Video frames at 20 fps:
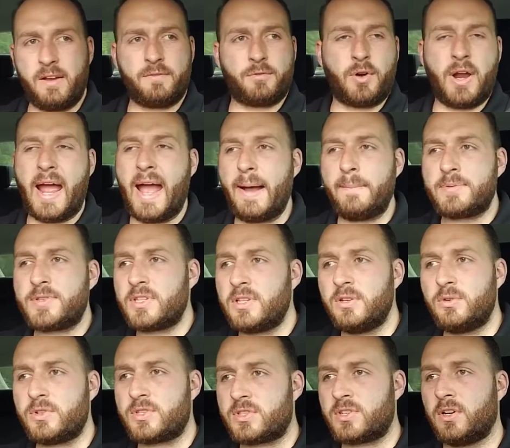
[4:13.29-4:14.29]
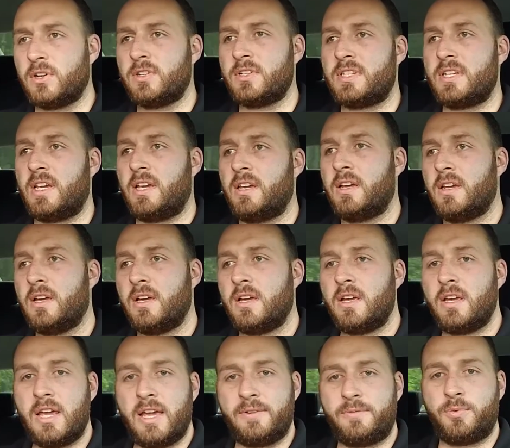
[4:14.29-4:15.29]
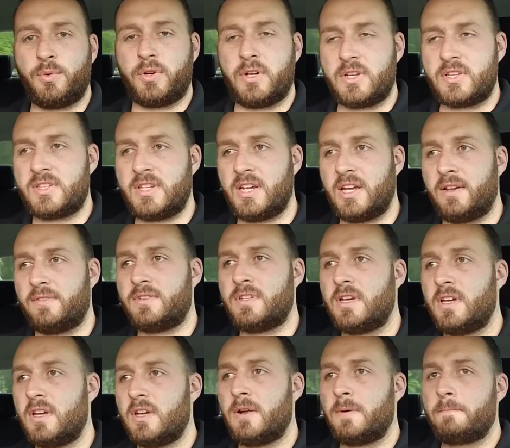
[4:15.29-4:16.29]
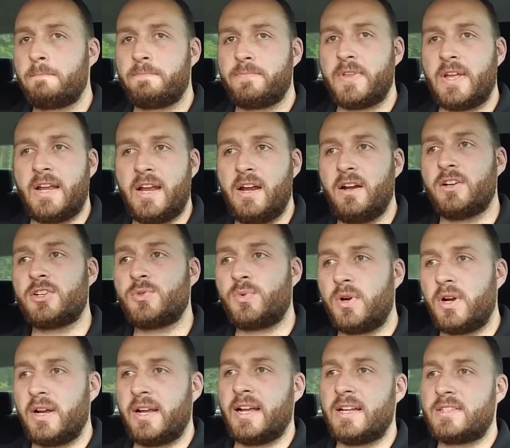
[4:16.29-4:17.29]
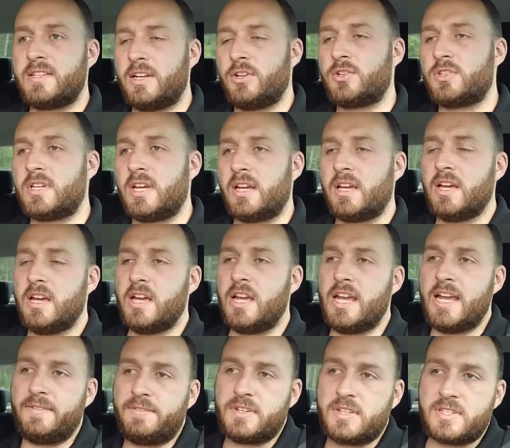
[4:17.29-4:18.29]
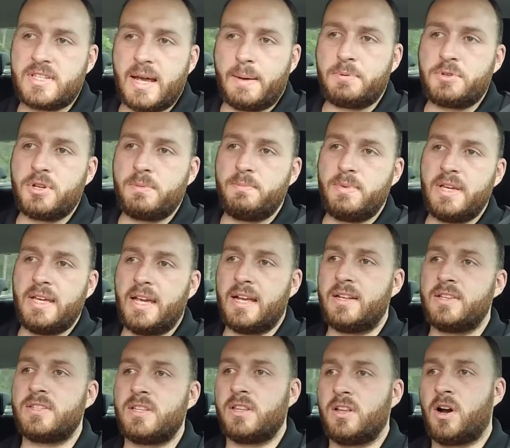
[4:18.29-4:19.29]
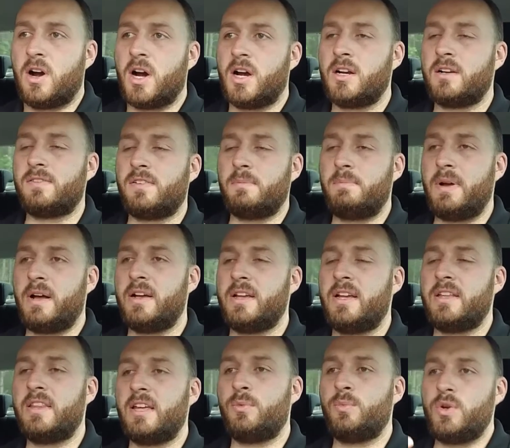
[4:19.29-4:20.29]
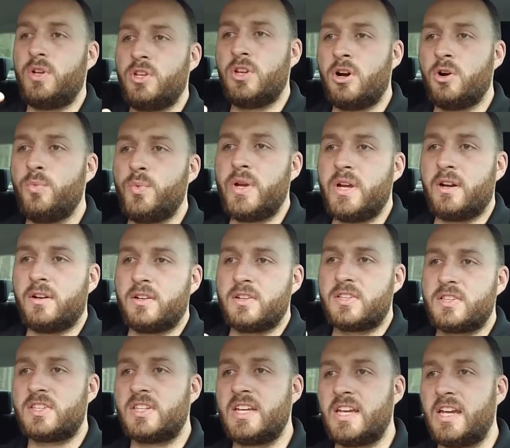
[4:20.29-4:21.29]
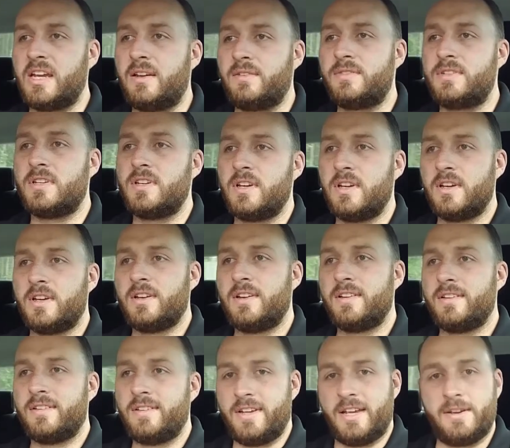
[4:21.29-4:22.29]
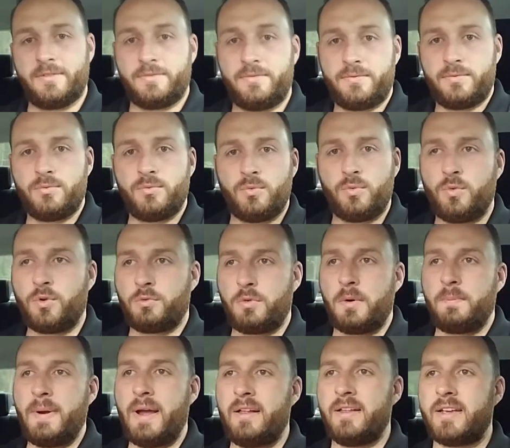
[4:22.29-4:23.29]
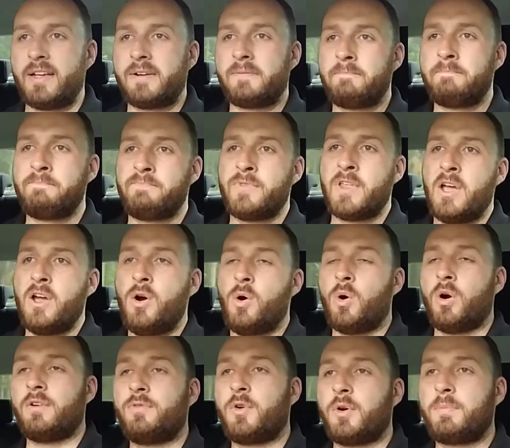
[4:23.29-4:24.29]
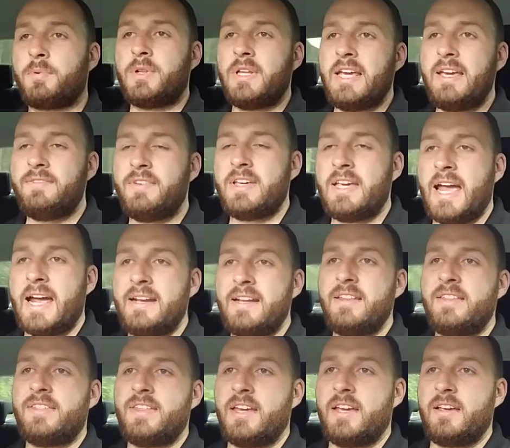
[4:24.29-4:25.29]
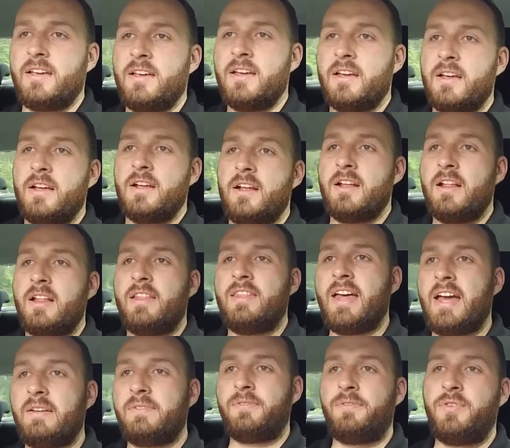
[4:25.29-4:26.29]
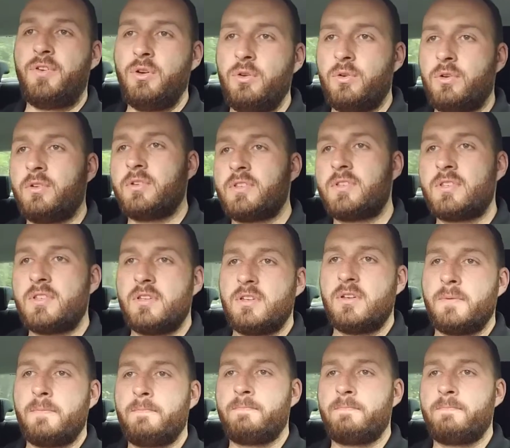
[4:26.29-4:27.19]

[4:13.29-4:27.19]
for absolute certainty, if we're deceived? Now here's where it gets interesting. If deception begins in the heart of rebellion, then we know we are deceived if we're rebelling, or if we're believing anything that fuels